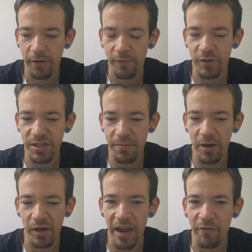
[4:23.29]
Versus
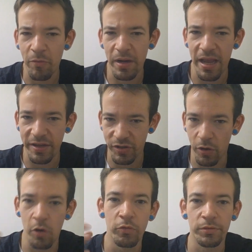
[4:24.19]
America, everybody has their
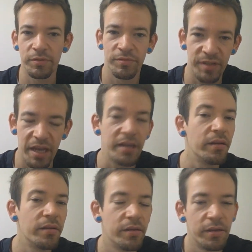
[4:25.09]
own thing.